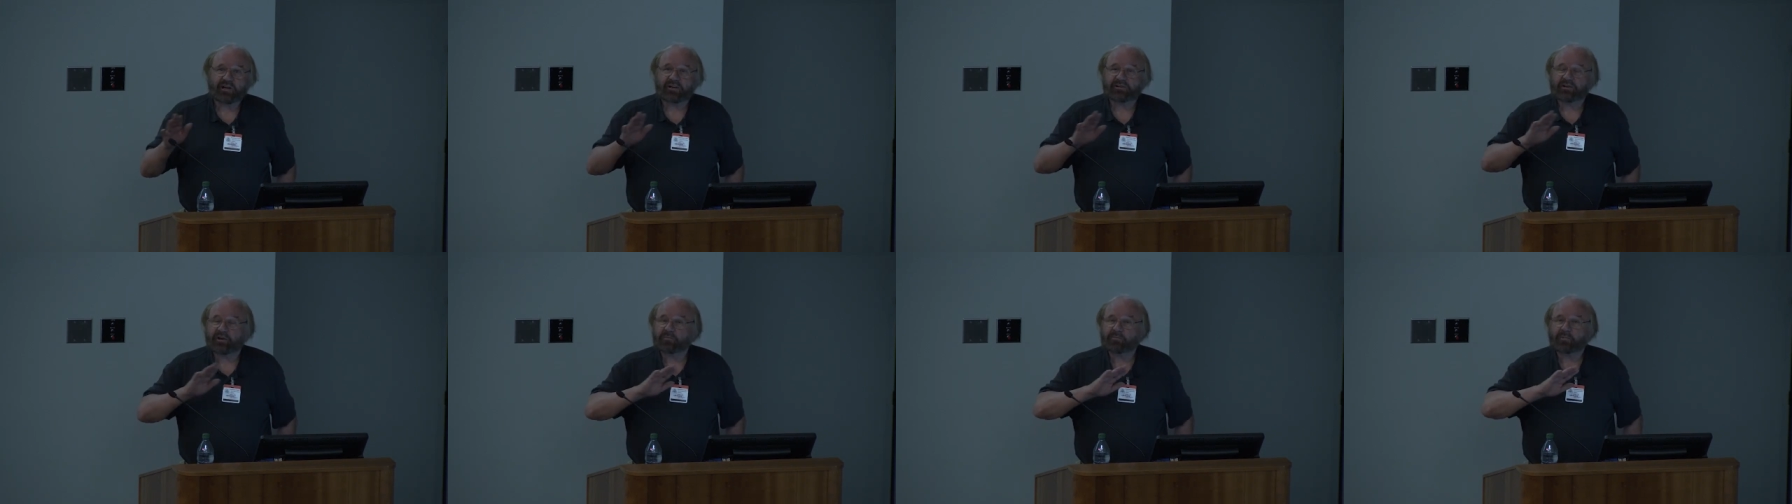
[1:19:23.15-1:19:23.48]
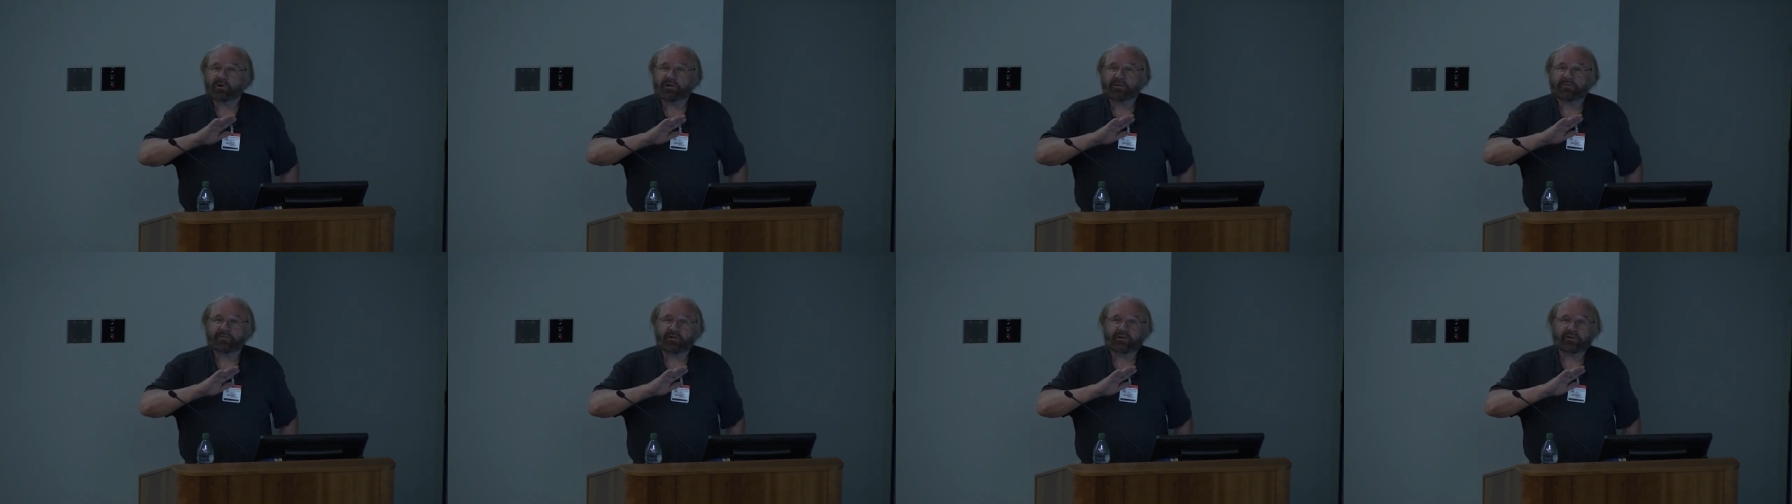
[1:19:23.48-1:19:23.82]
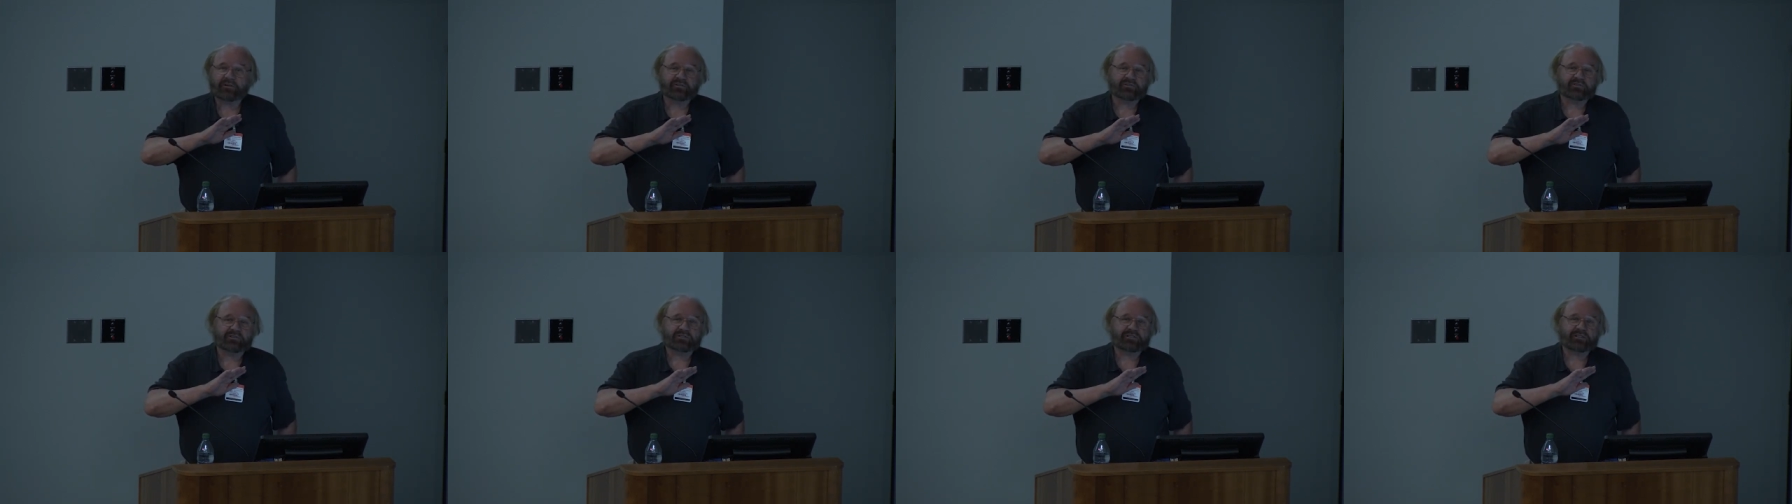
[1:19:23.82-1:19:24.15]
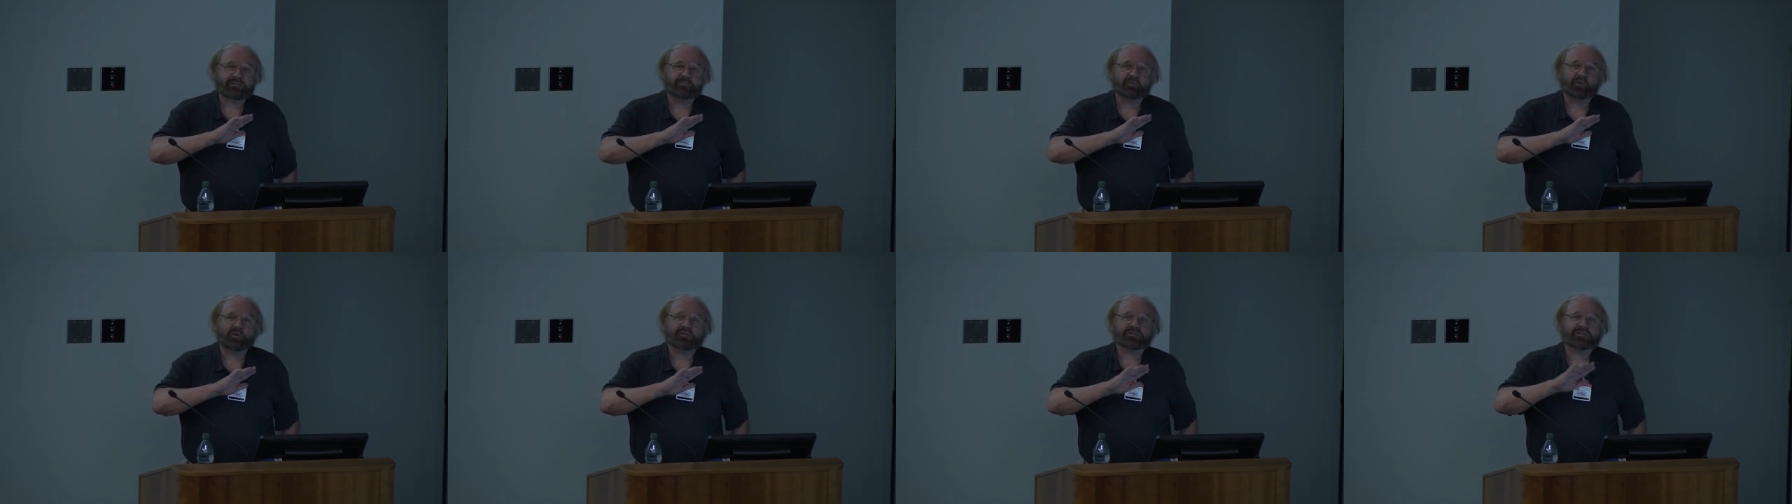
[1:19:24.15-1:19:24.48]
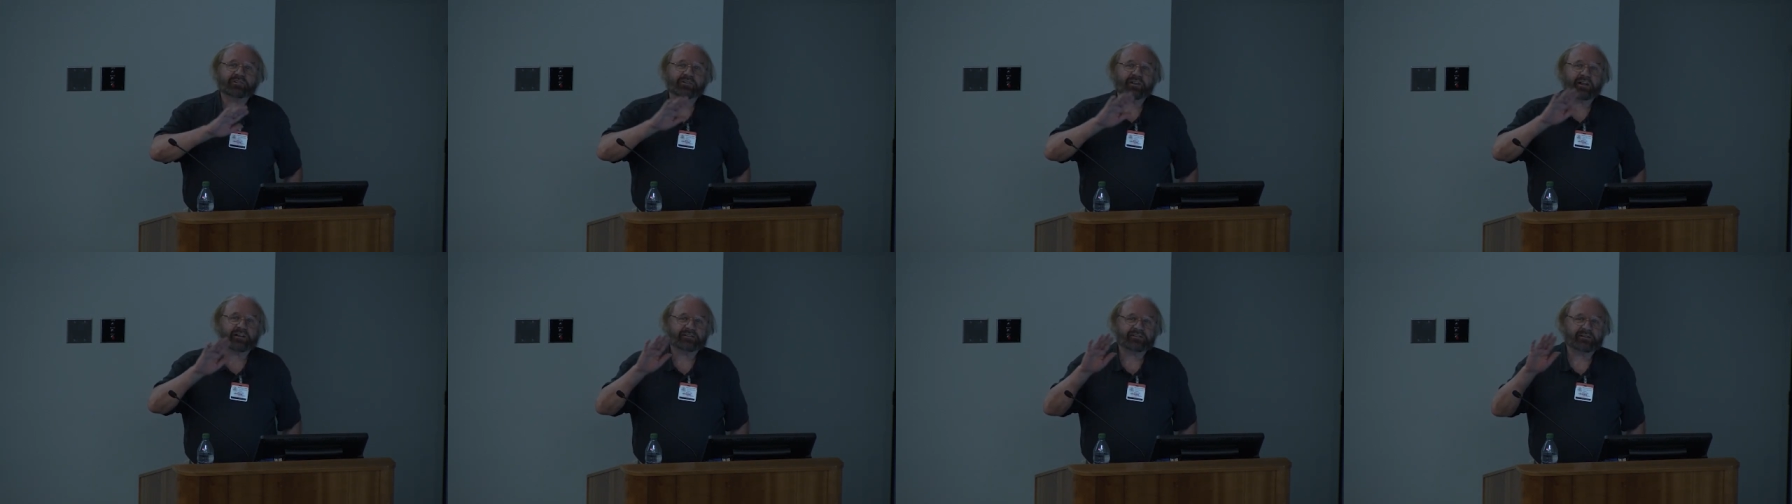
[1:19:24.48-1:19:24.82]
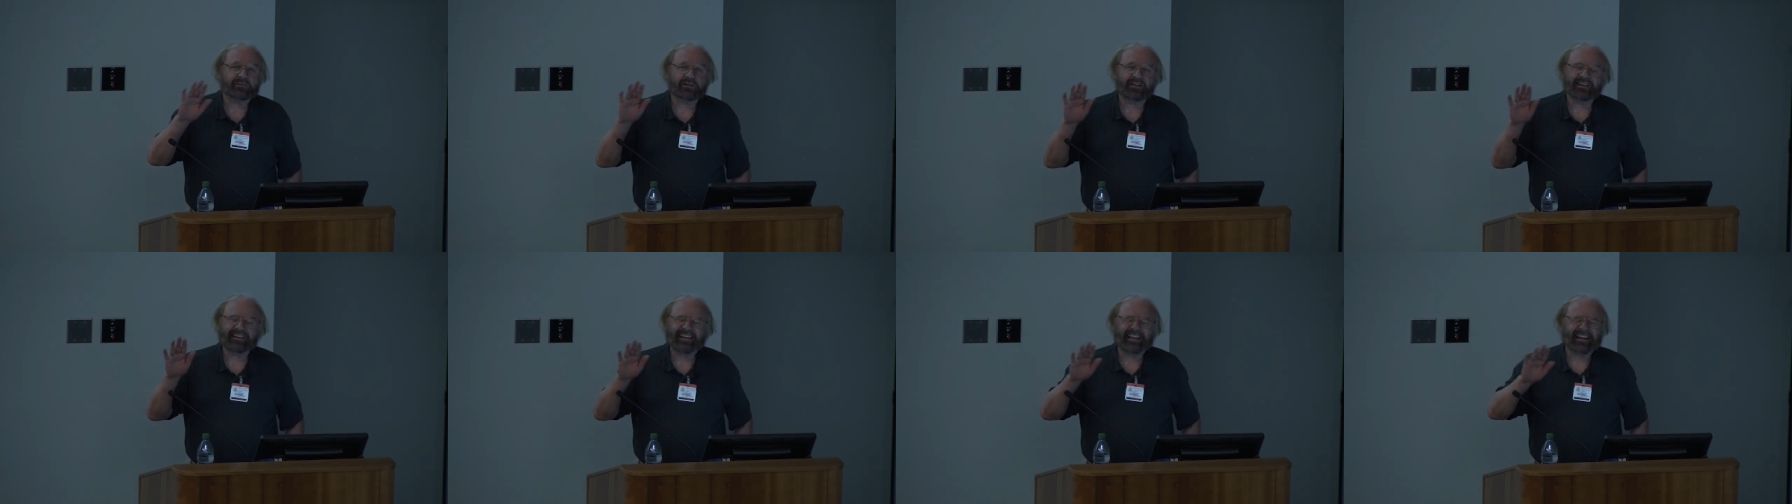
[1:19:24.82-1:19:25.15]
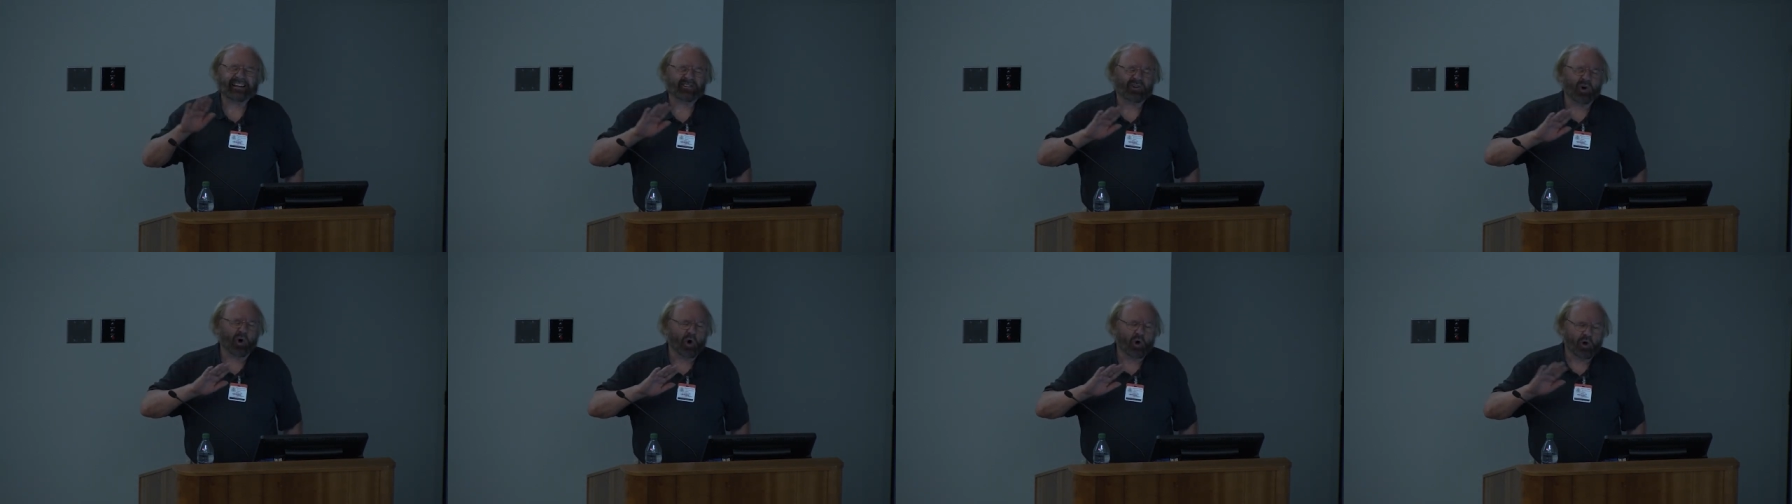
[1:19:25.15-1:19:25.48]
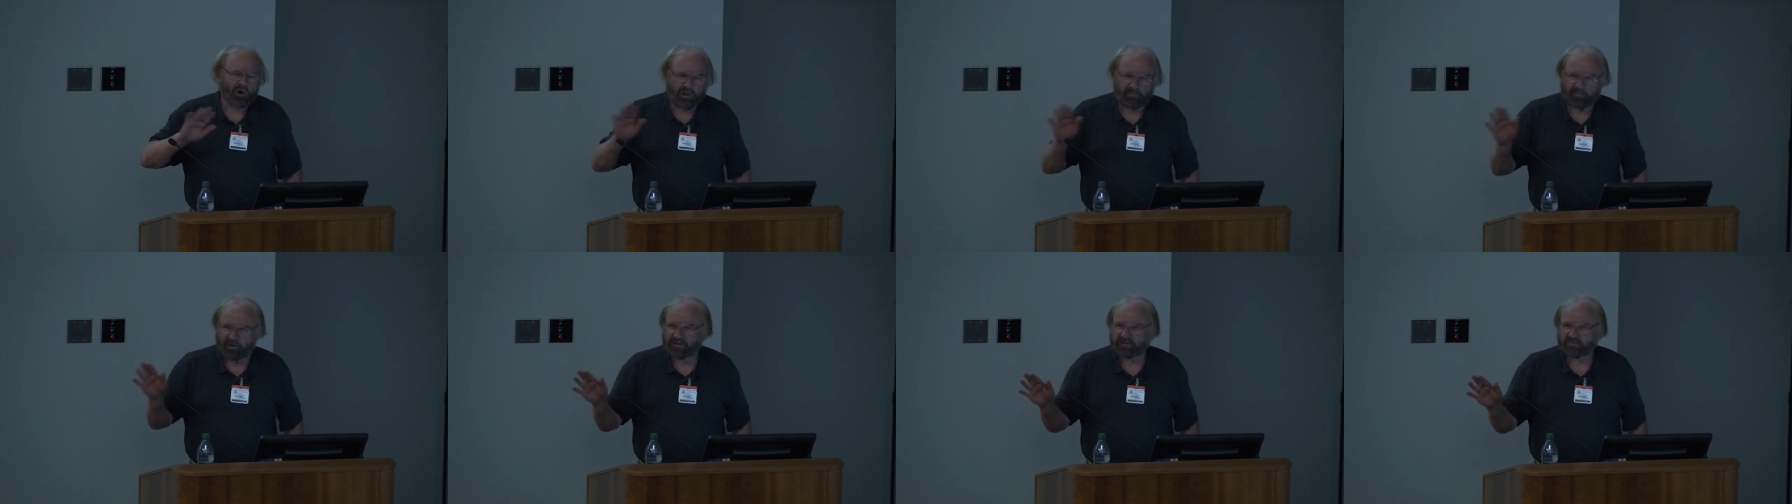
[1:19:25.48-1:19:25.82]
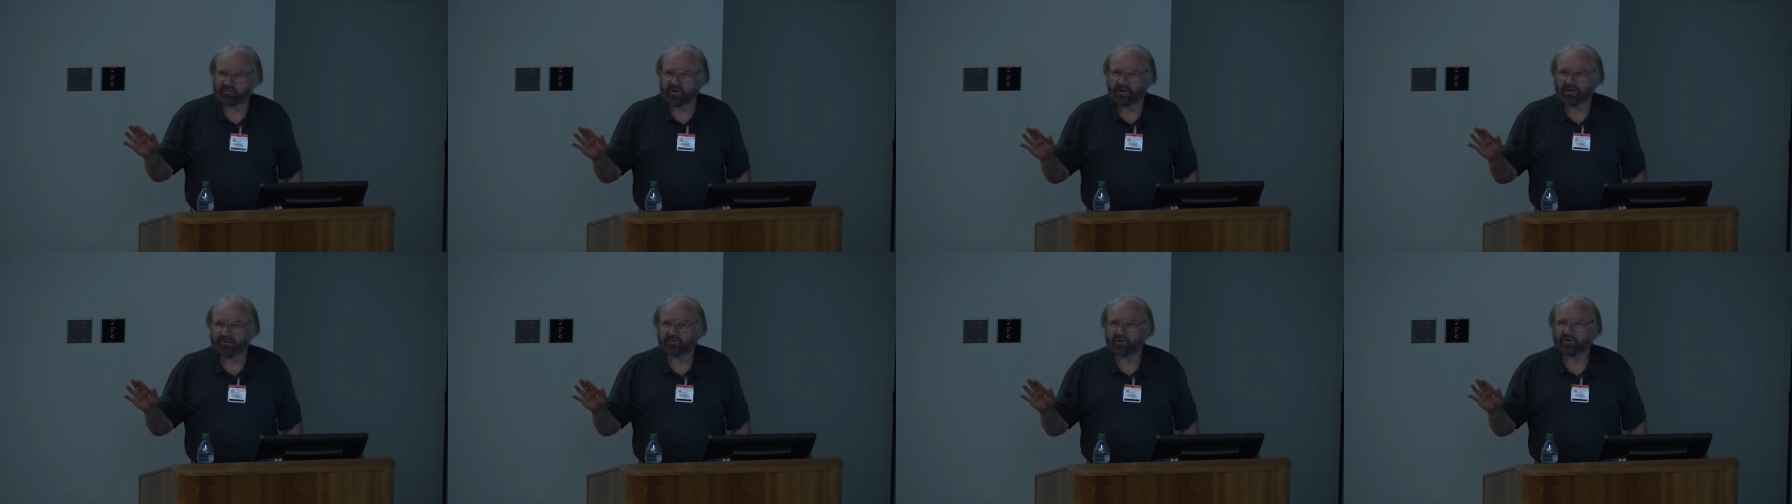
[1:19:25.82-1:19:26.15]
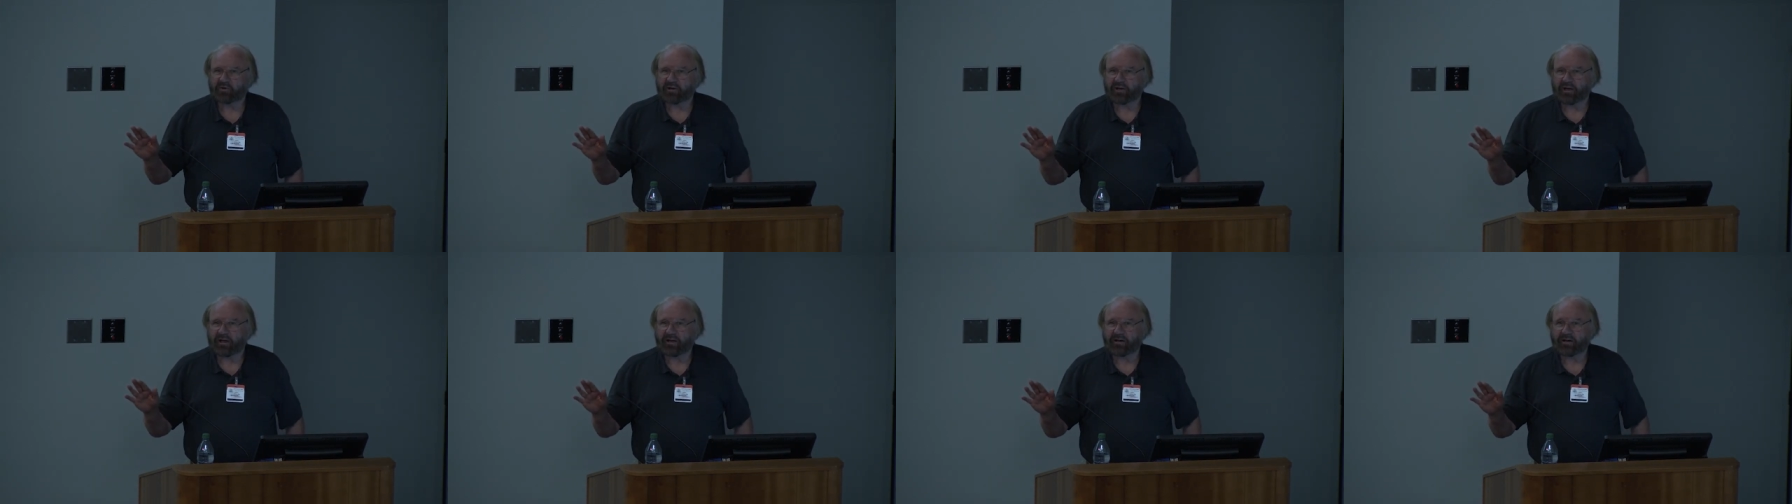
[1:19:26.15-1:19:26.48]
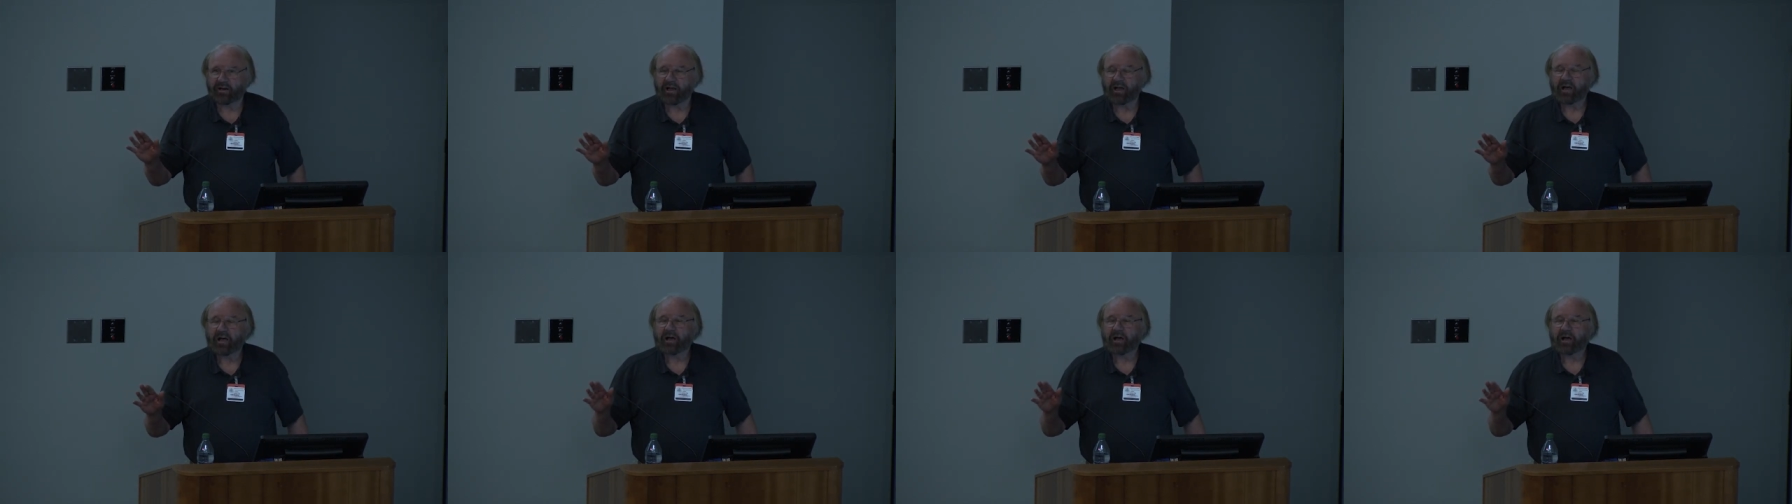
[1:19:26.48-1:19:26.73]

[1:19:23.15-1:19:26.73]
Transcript: I don't believe the literature supports that that's a, at all the best way of doing it.